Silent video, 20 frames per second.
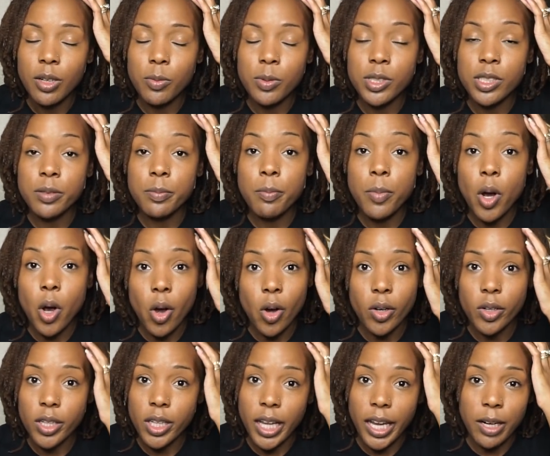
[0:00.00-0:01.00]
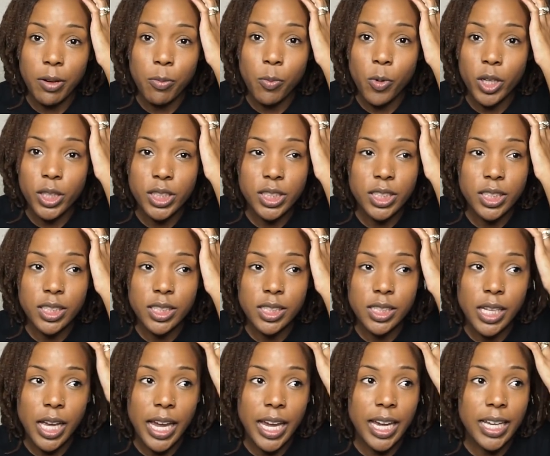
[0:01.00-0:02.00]
was bald. Like one
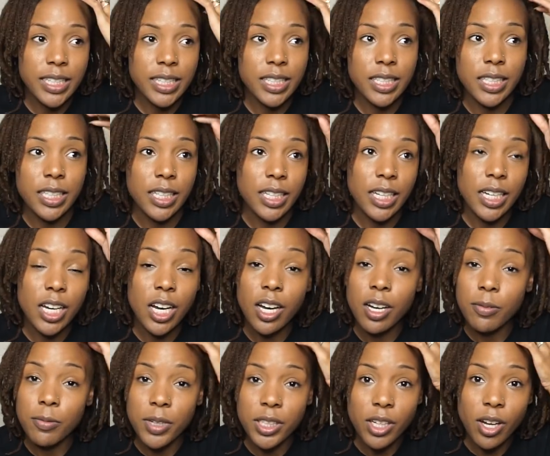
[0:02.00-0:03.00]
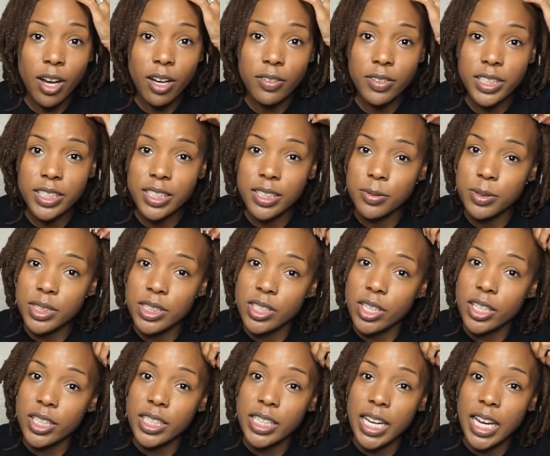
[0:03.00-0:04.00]
just, I had to cut one off because it was
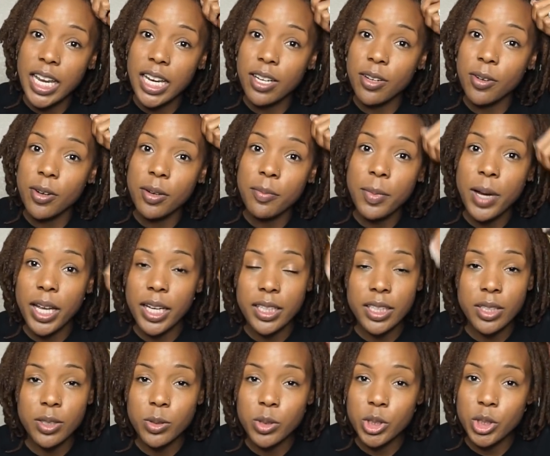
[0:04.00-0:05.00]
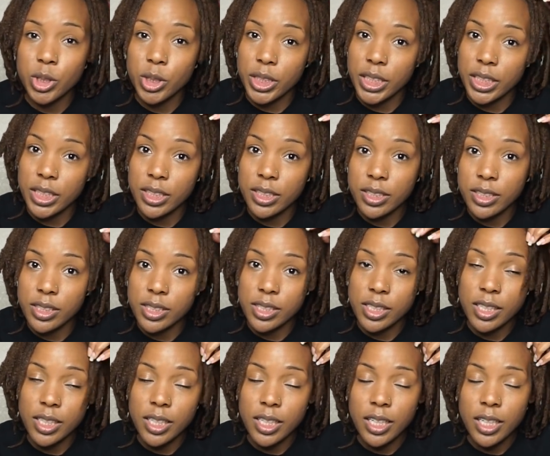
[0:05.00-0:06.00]
starting to hang on by little
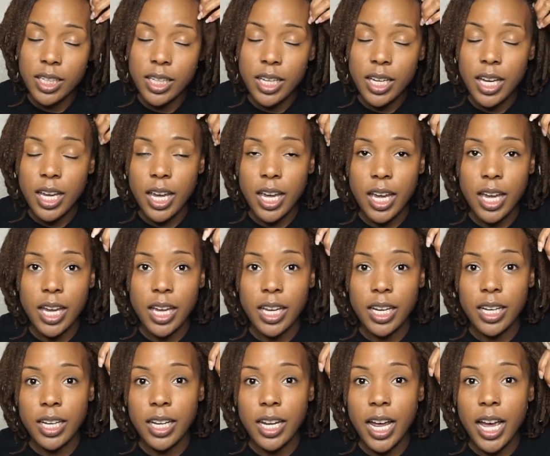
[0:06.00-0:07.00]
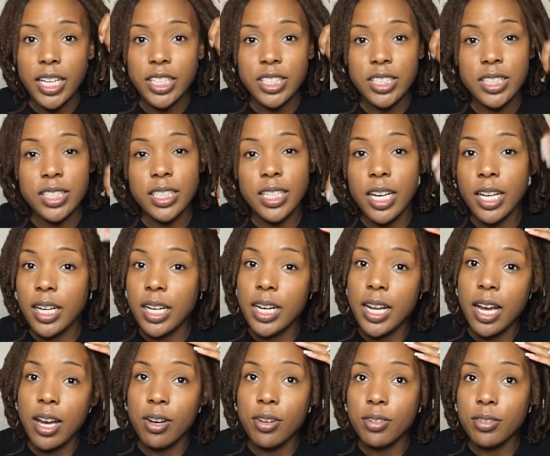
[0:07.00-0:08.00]
strings and I just cut it
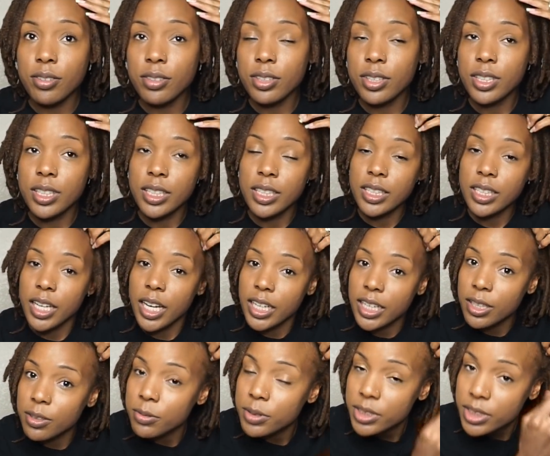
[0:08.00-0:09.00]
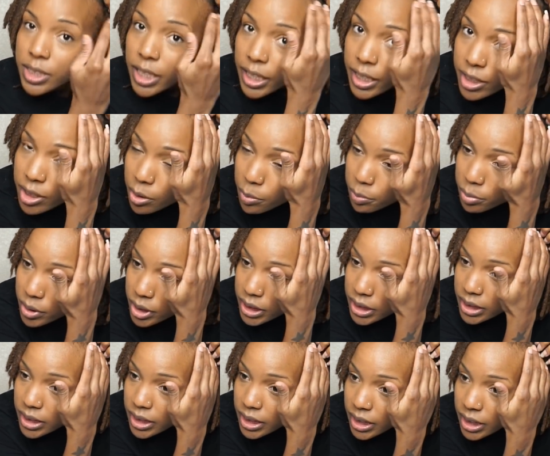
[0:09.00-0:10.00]
out and it was like
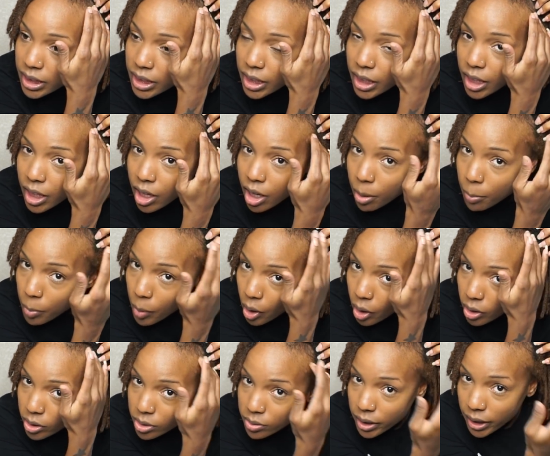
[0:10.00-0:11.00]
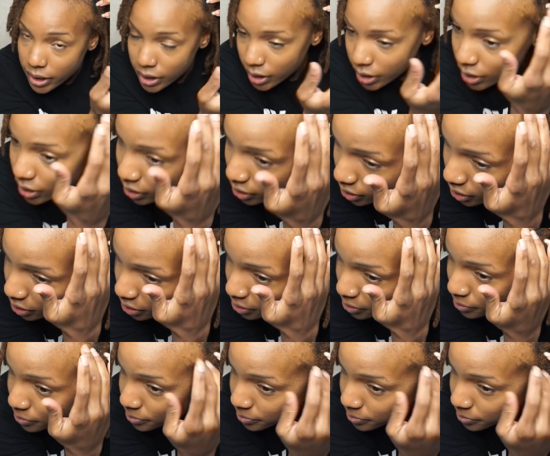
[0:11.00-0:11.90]
completely bald right here.